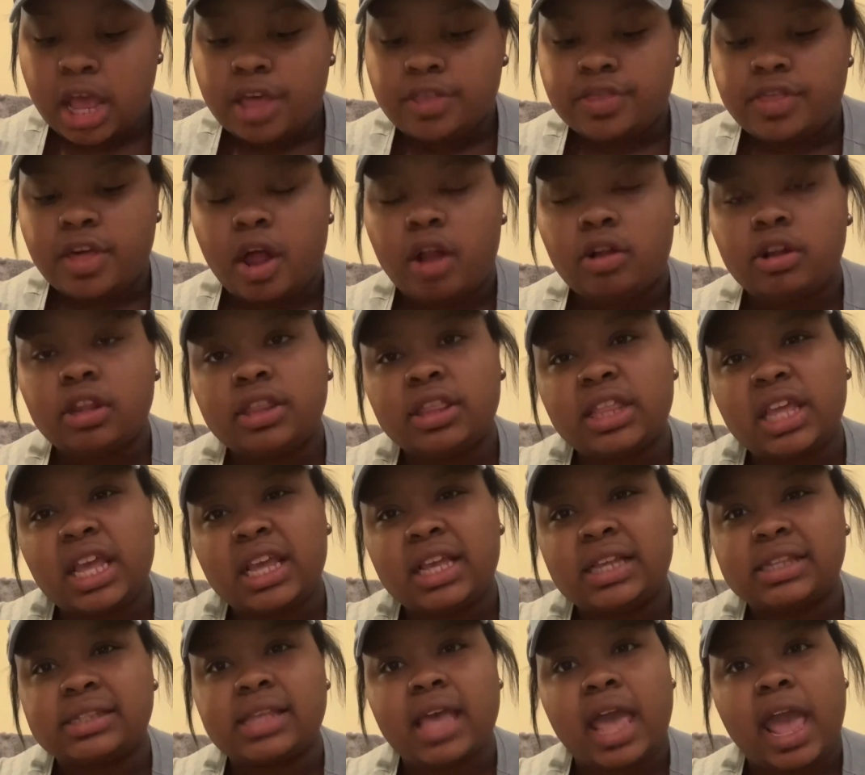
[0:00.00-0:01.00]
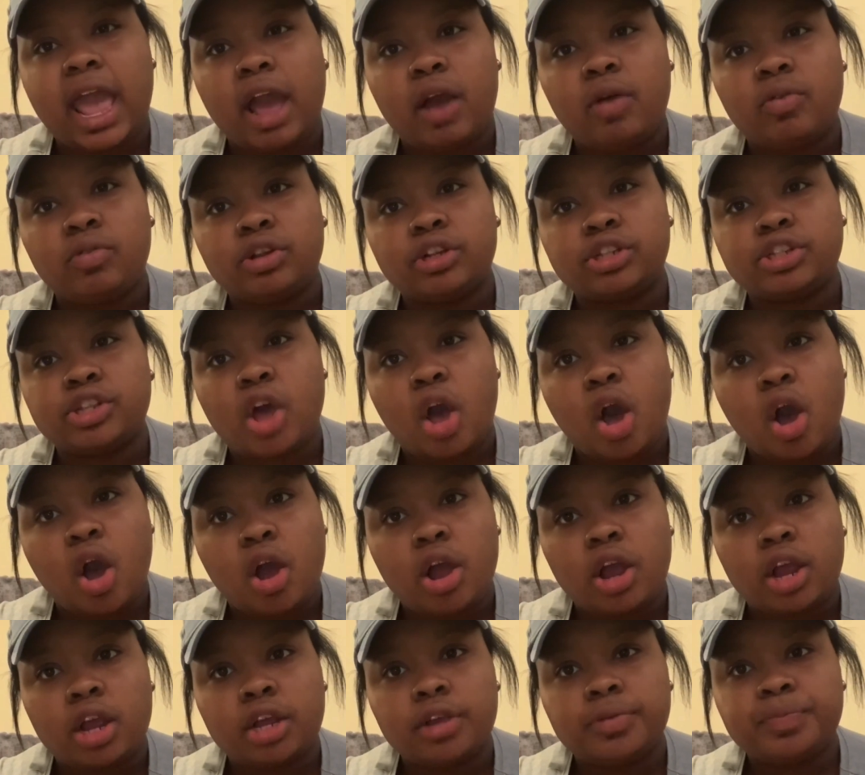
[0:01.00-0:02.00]
The only thing is the hours
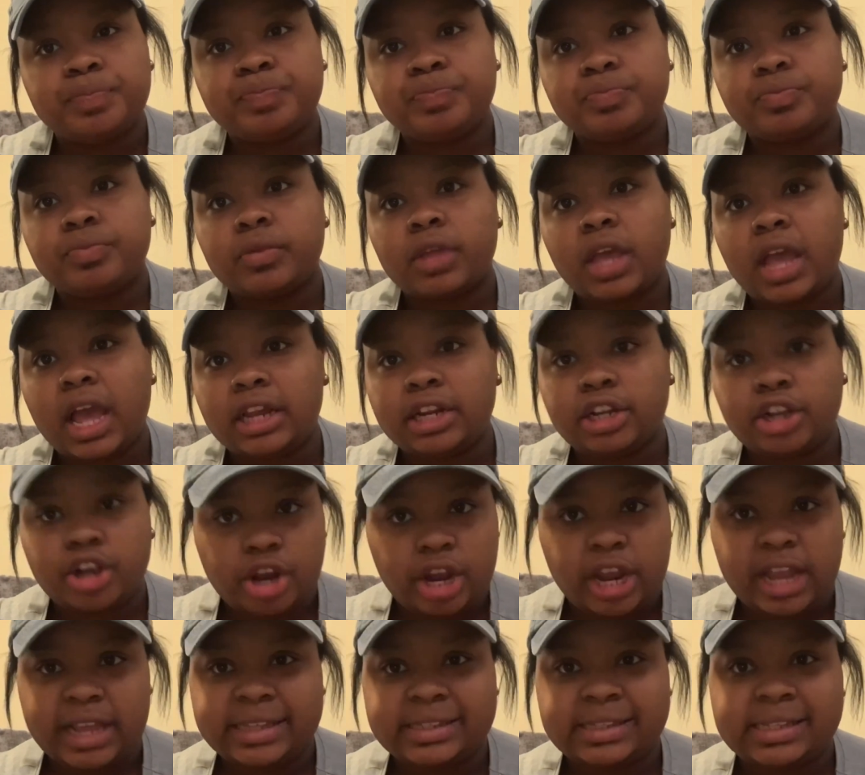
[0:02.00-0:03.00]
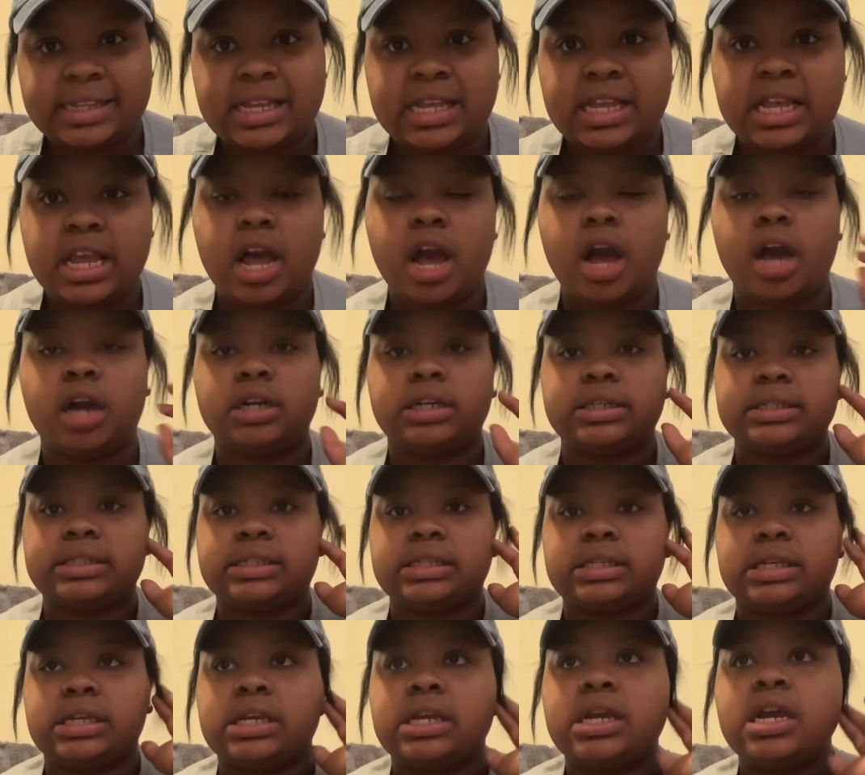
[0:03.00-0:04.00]
are kind of crazy,
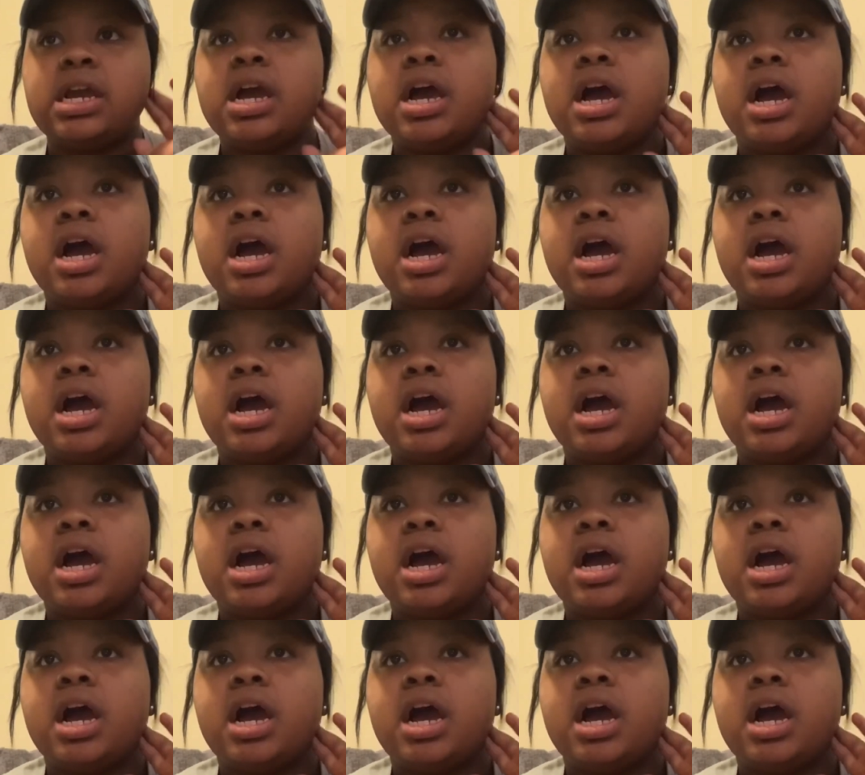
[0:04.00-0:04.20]
honestly.